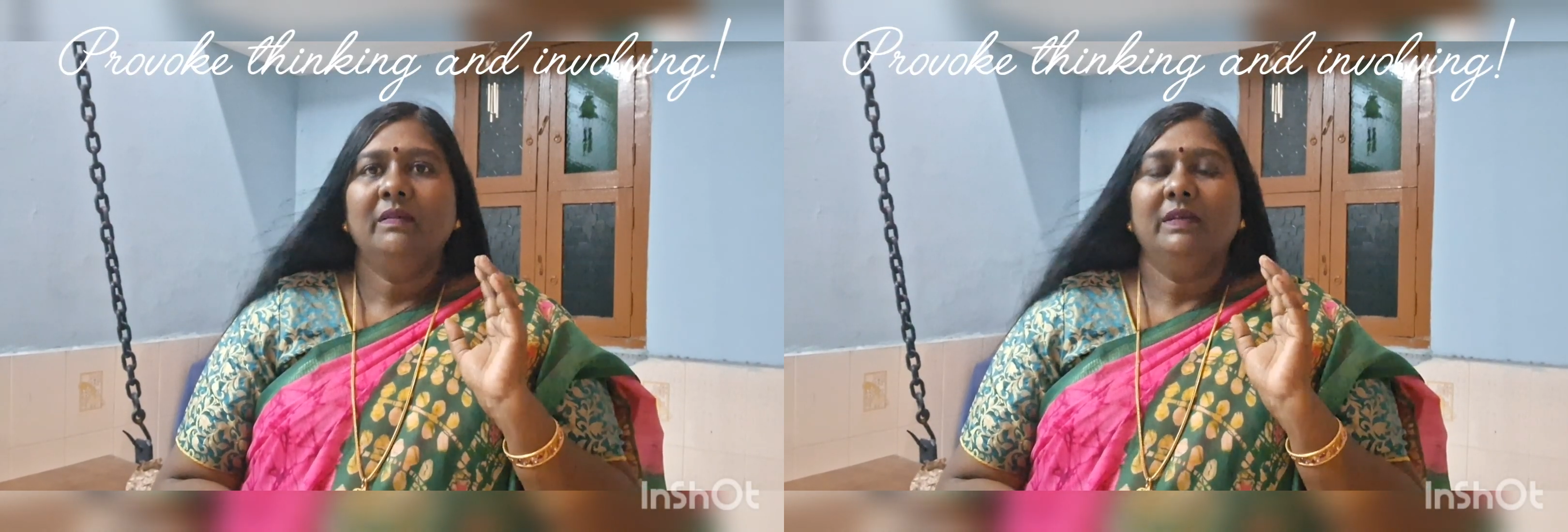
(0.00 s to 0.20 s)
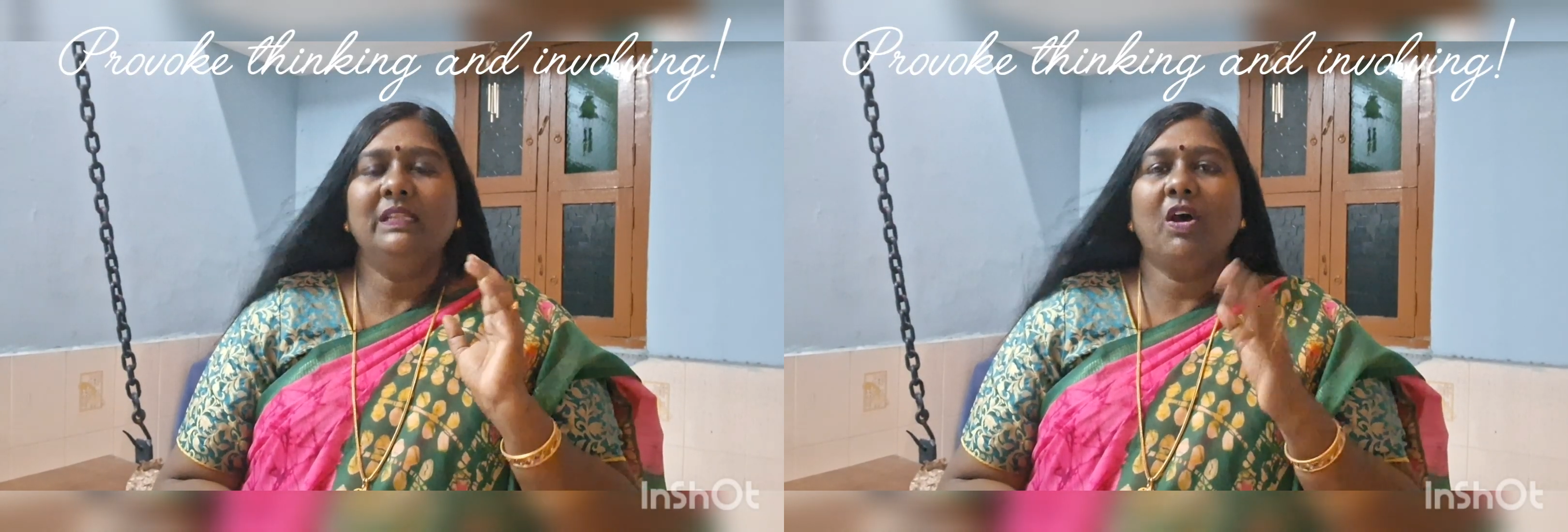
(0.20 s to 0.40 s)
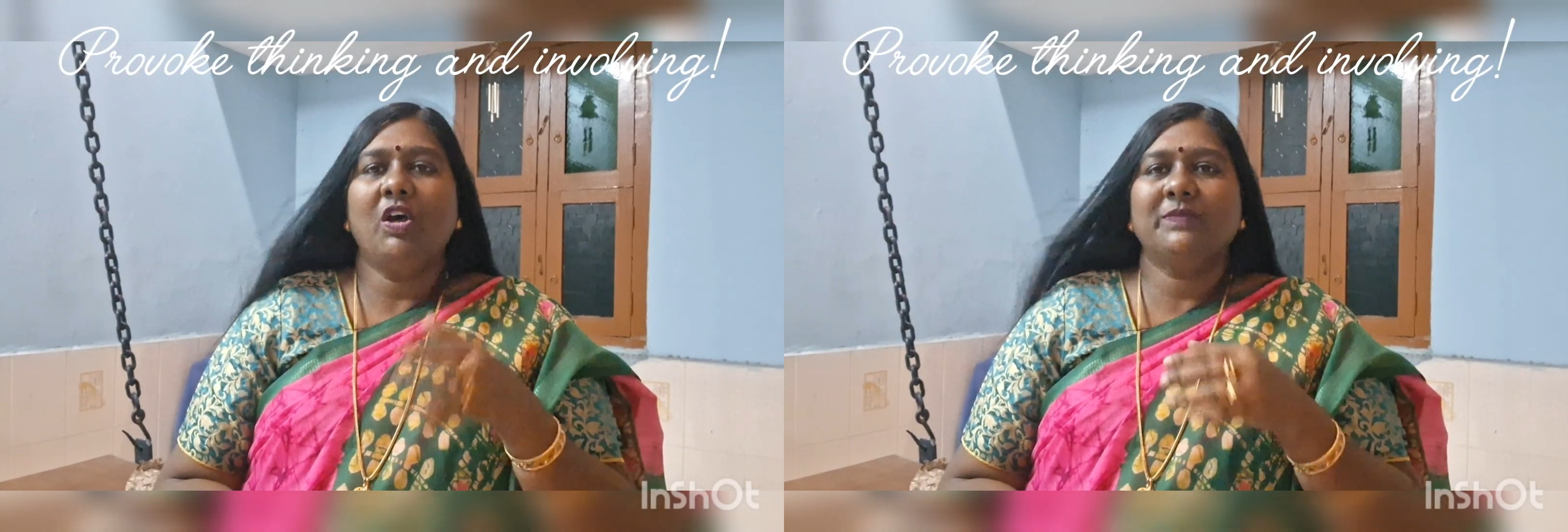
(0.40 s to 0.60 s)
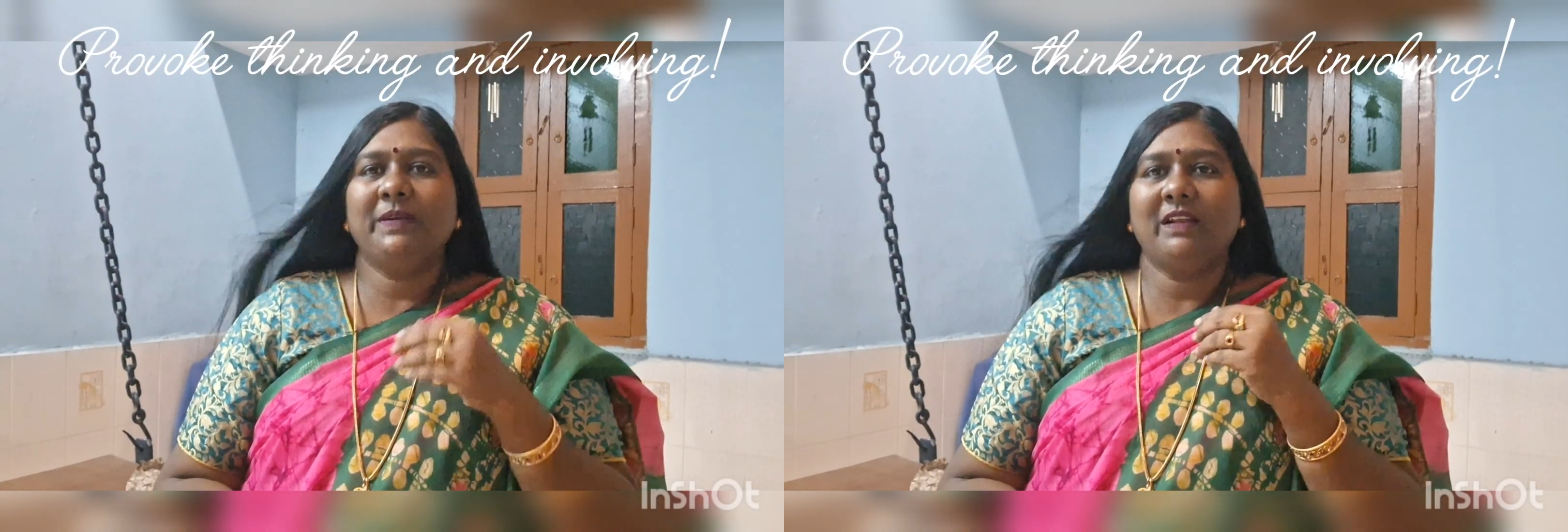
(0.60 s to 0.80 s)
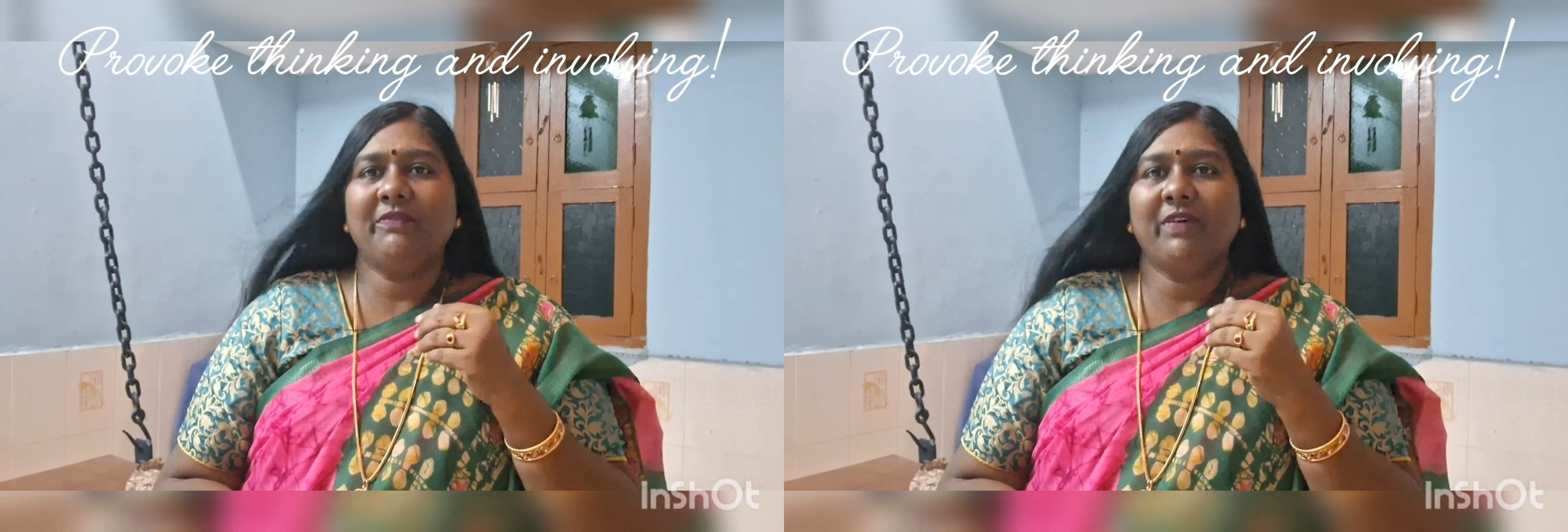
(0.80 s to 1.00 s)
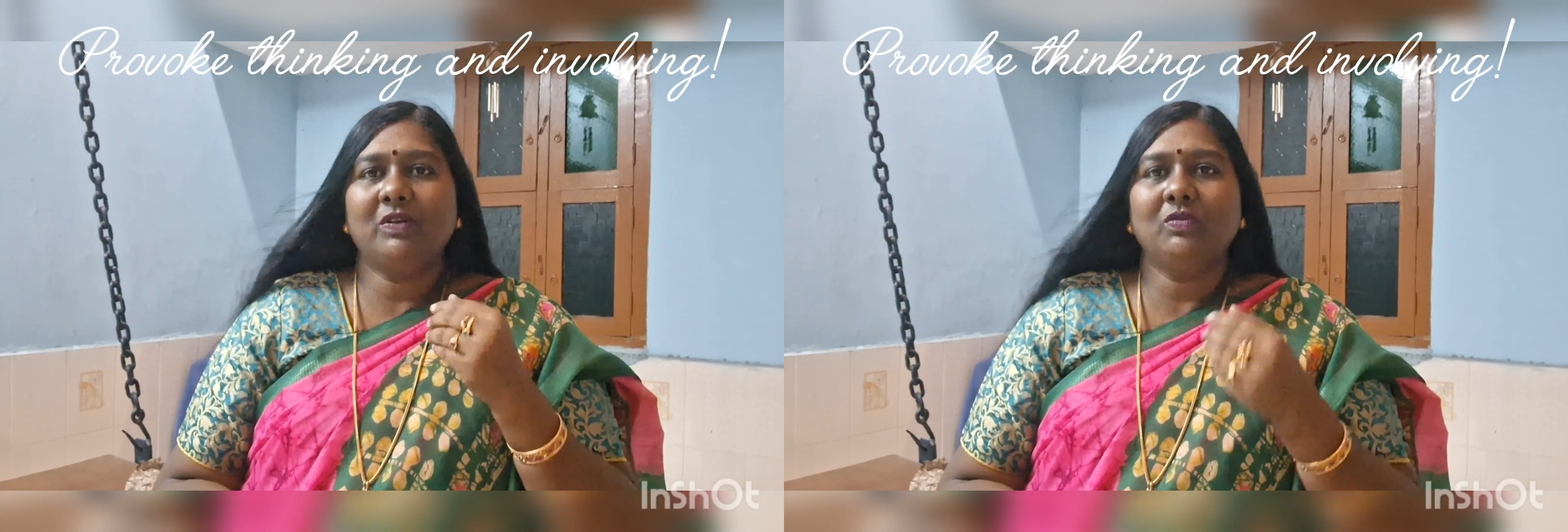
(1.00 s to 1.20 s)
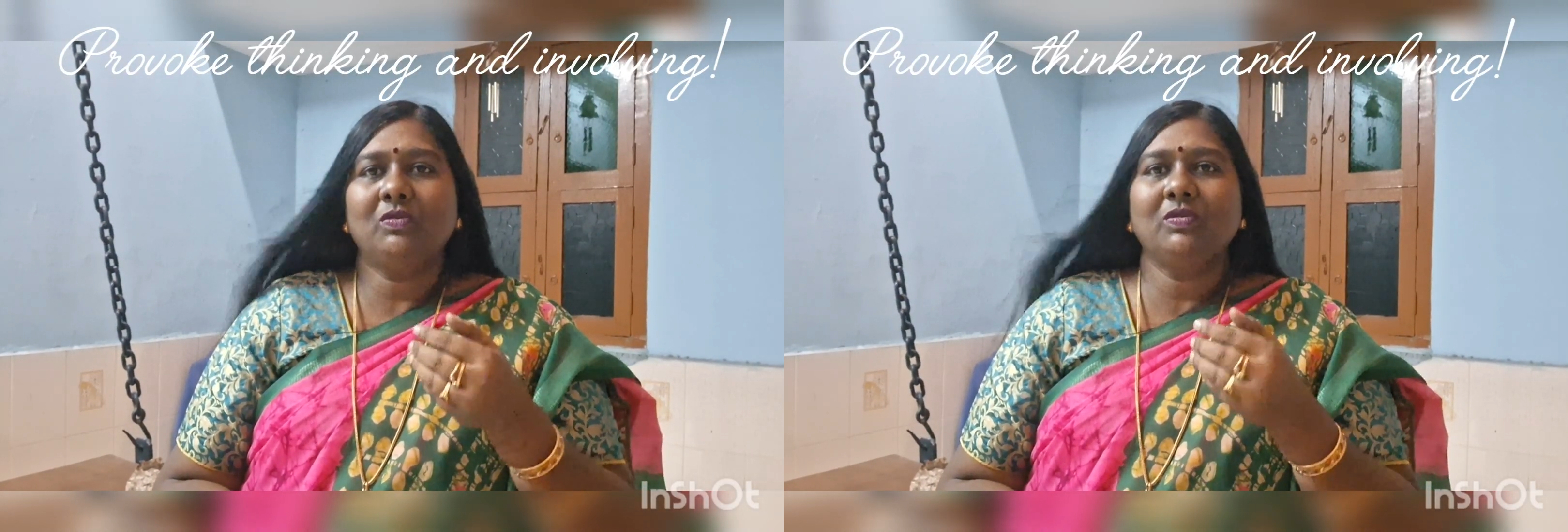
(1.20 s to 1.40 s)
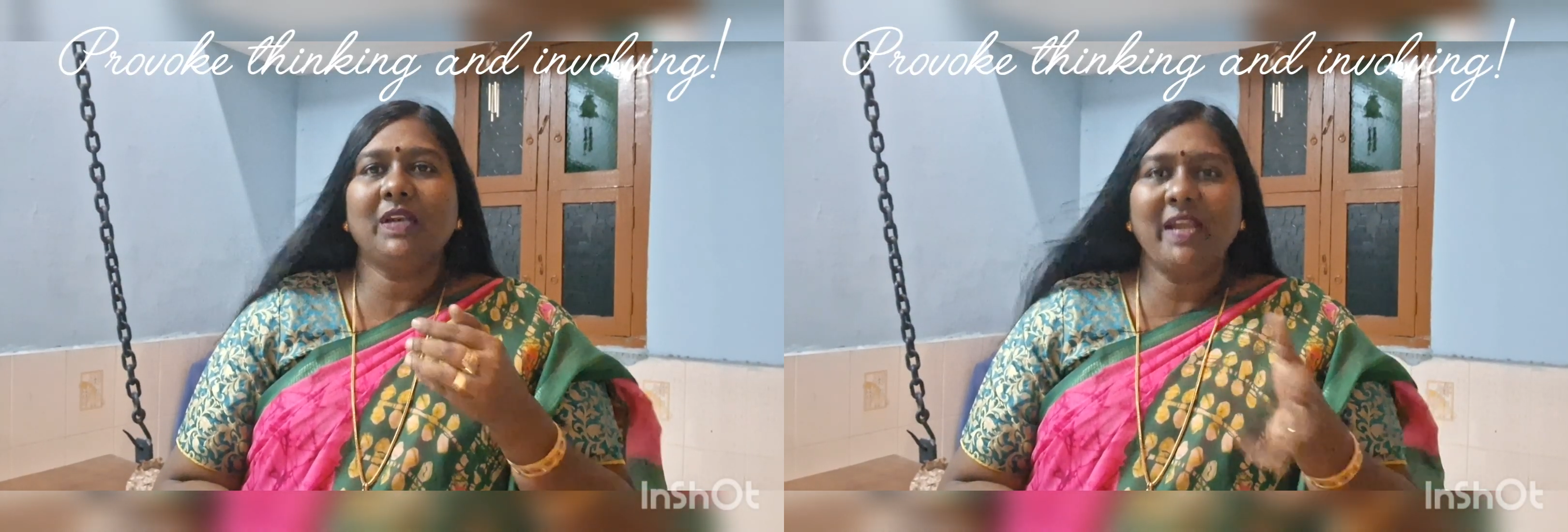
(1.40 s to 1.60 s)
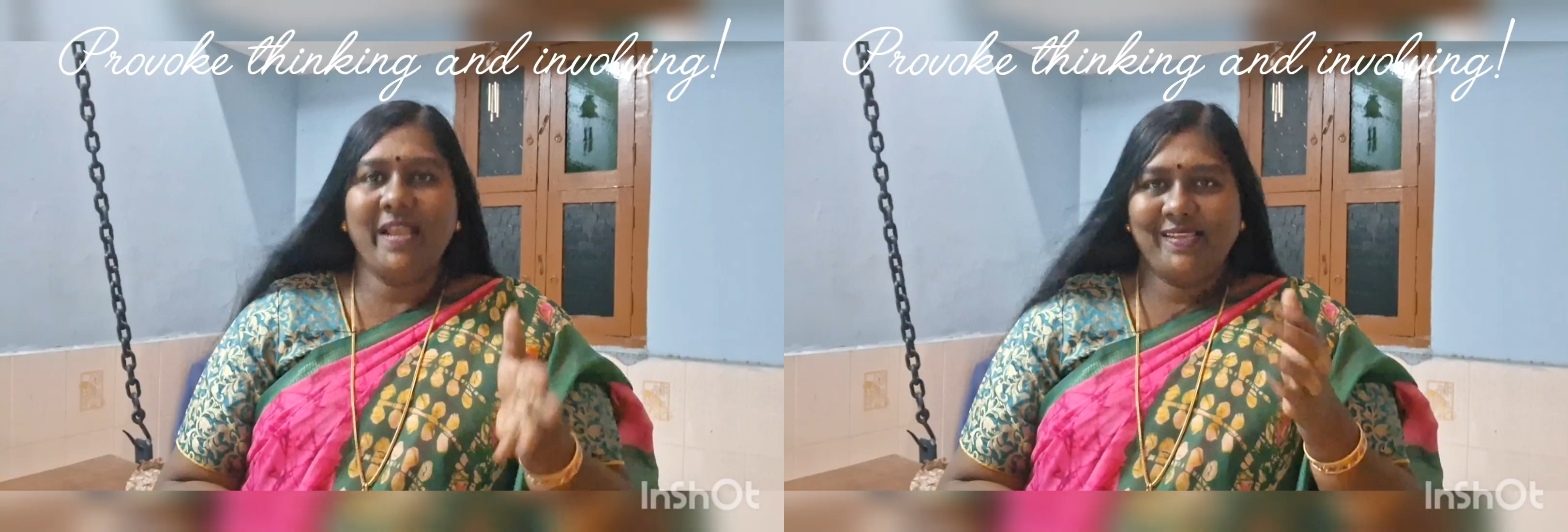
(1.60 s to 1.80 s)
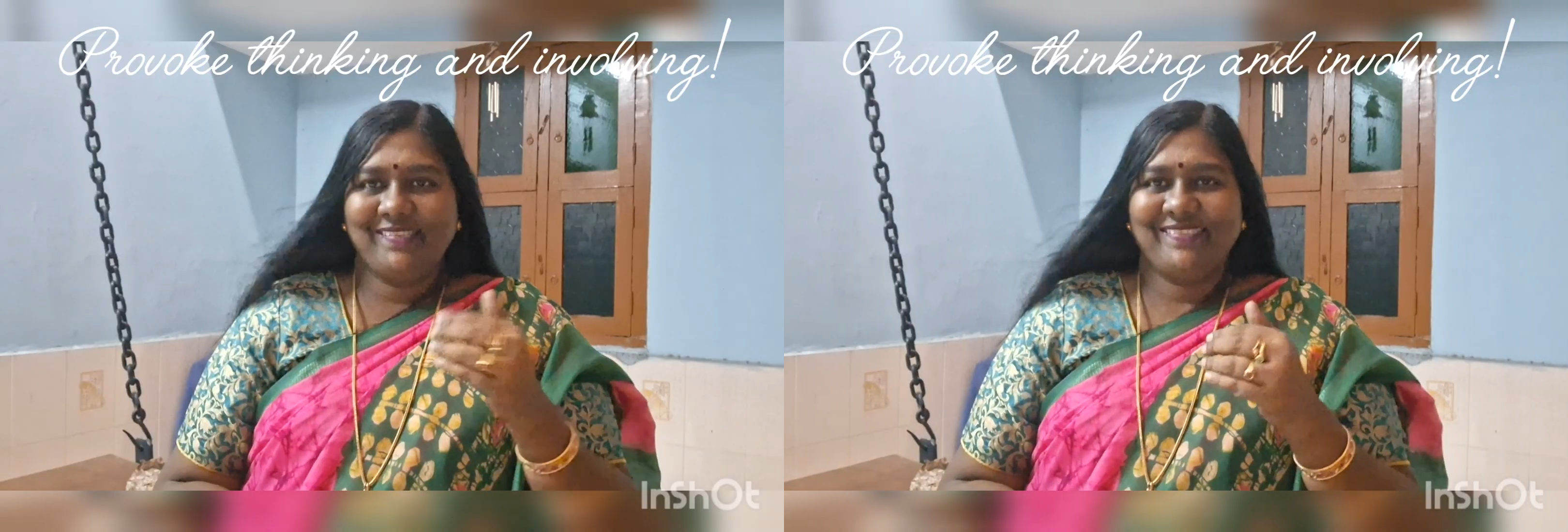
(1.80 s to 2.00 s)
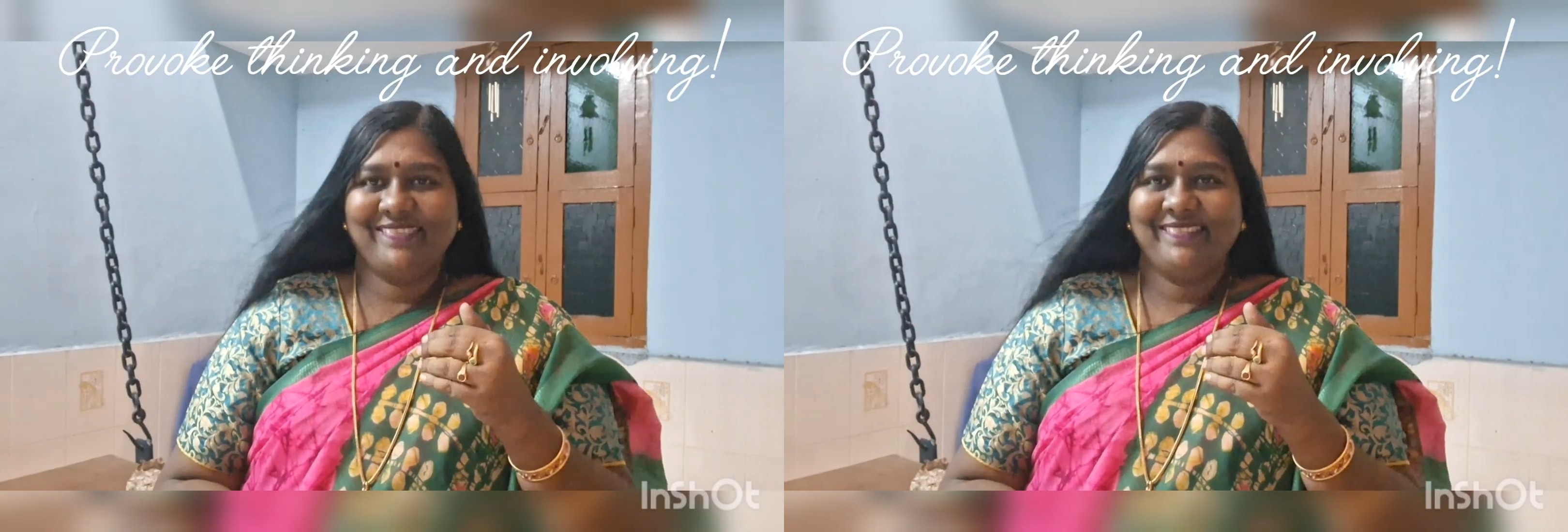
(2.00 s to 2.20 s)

in the hospital for 2 to 3 days.